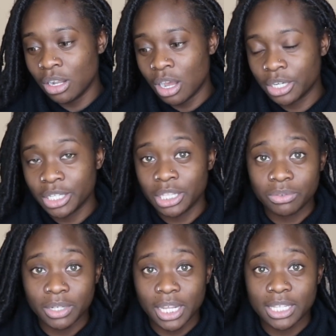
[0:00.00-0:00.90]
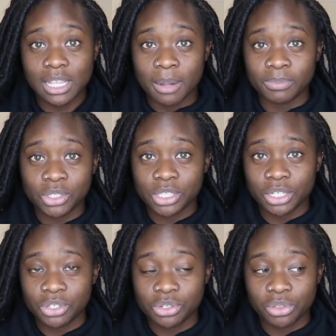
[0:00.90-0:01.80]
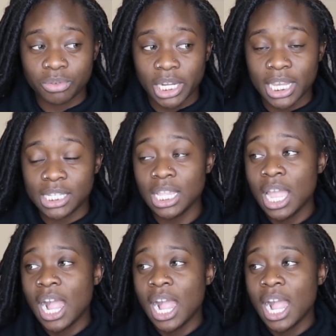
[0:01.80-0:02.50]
longer than 3 days. I'm just gonna do 3 days.